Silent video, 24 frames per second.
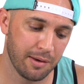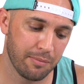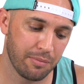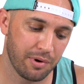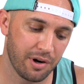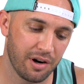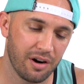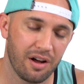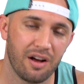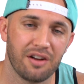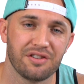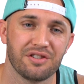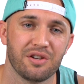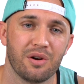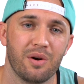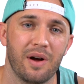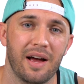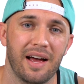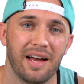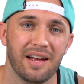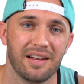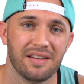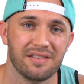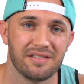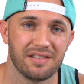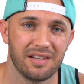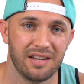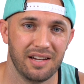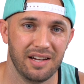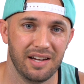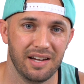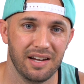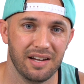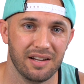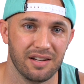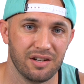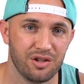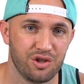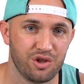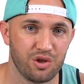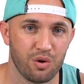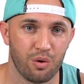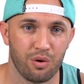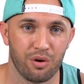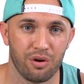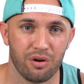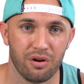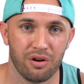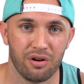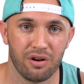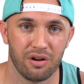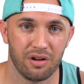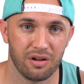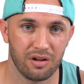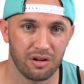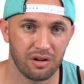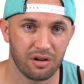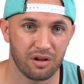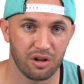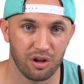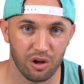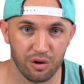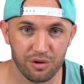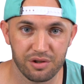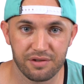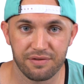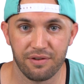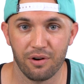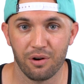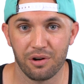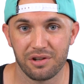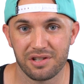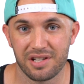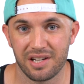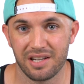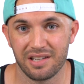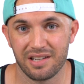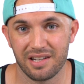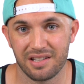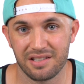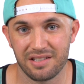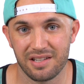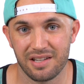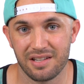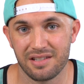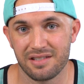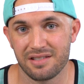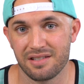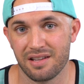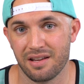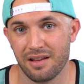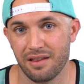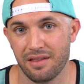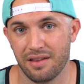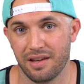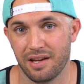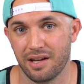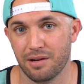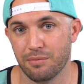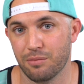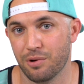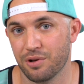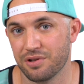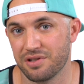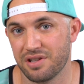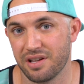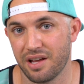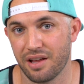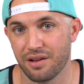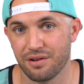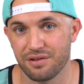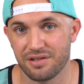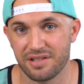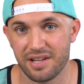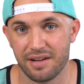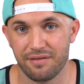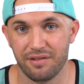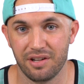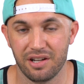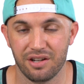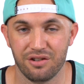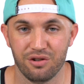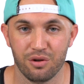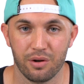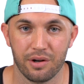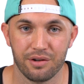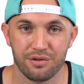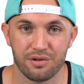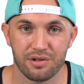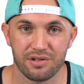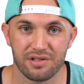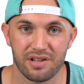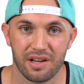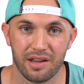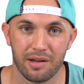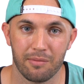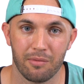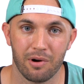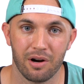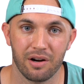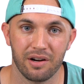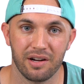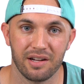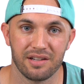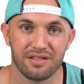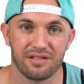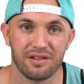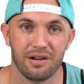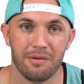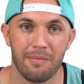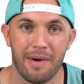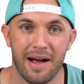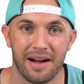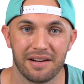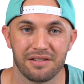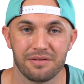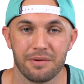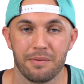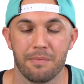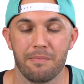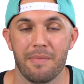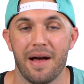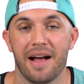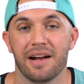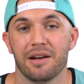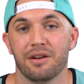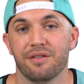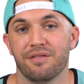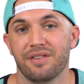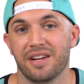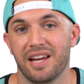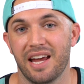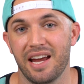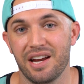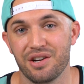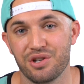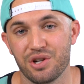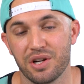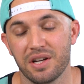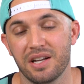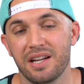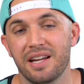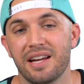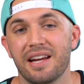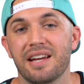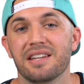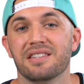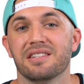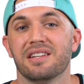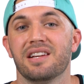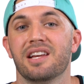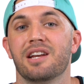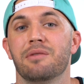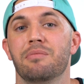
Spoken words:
but it also has a shorter close focusing distance than most of the other 70-200s on the market, so your maximum magnification isn't